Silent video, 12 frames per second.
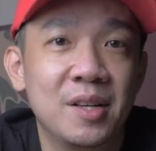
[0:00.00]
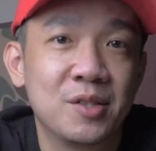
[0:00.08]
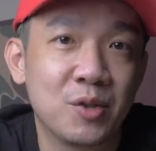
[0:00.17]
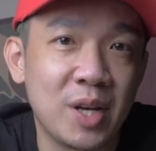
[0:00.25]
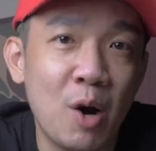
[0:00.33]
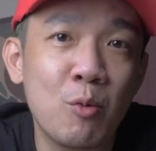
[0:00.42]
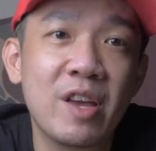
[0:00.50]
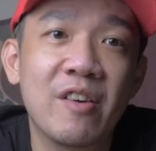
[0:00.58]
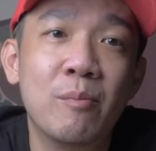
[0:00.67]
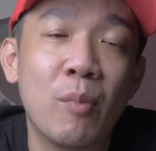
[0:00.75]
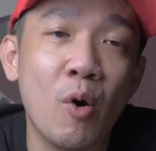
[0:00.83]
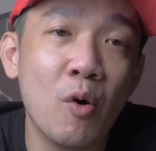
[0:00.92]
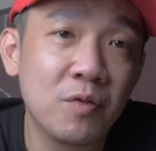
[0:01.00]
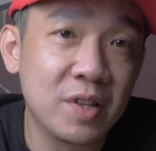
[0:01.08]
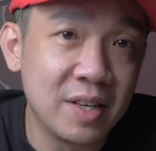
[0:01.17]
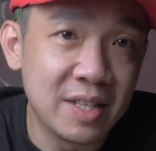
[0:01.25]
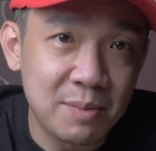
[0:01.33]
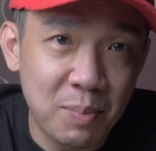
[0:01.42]
So now we have both the
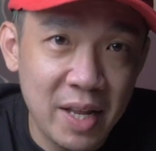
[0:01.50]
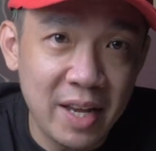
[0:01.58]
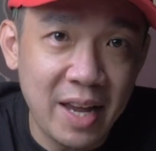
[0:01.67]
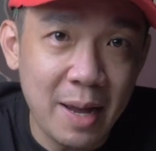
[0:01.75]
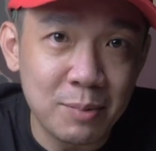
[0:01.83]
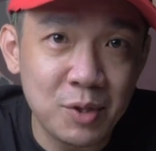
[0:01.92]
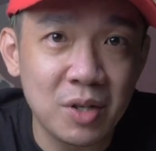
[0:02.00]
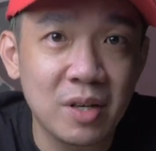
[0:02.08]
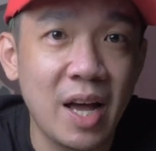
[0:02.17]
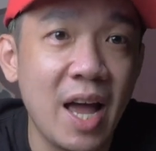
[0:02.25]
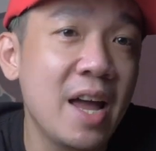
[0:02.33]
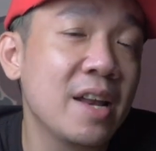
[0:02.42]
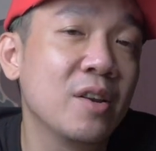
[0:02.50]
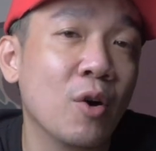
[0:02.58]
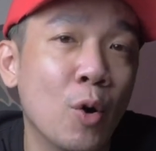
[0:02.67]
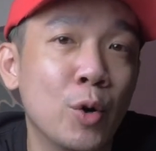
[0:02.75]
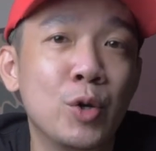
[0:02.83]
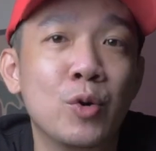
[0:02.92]
display capture and the
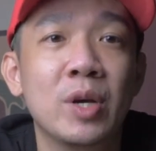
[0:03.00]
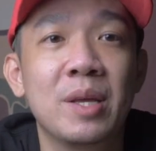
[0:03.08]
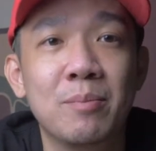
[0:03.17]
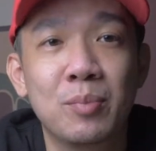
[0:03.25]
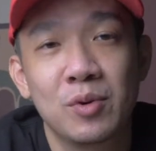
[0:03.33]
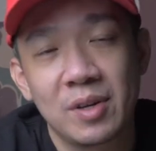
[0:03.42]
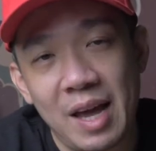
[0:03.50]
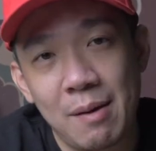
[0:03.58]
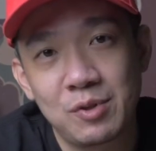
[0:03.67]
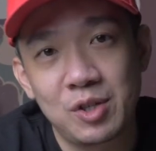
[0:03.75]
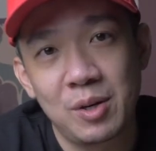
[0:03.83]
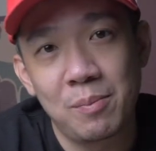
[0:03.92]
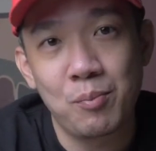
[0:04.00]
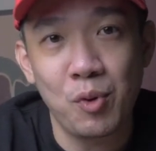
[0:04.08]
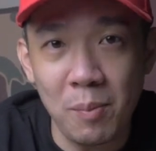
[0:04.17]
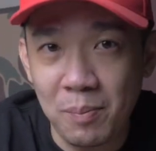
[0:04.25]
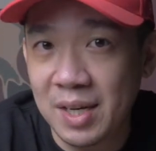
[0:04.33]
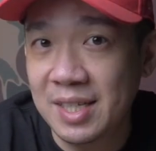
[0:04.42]
audio input capture
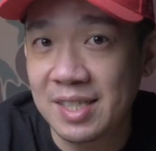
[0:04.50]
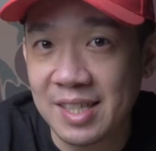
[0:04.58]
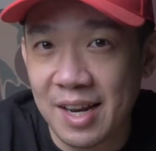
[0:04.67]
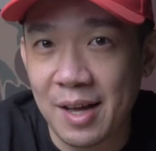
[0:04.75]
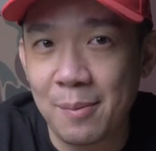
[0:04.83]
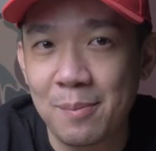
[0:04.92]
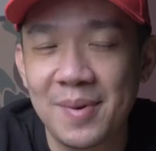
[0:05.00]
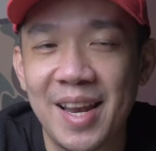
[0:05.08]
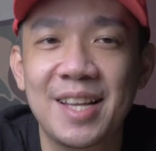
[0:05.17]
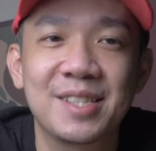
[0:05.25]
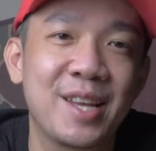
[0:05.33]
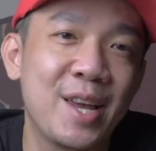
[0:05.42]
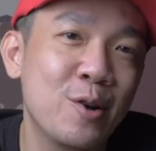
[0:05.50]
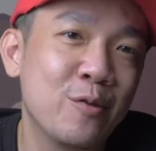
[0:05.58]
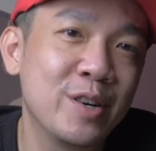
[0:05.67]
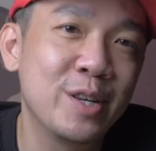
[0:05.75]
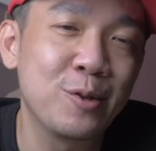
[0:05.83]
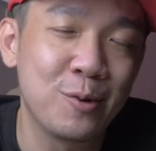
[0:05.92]
properly set up. Let's head
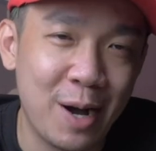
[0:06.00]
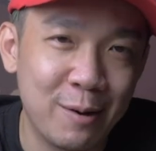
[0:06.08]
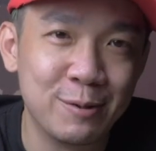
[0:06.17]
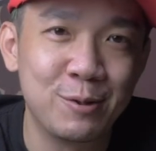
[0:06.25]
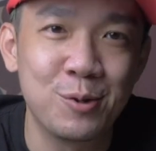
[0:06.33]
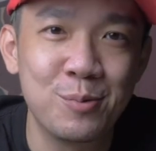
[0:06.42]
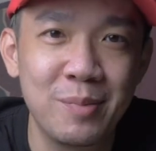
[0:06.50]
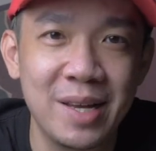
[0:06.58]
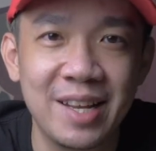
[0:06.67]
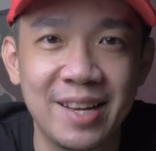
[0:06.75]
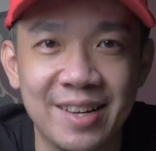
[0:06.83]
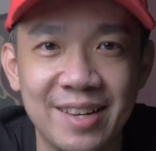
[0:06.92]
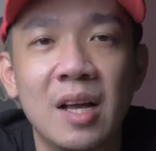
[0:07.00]
over to our Zoom meeting.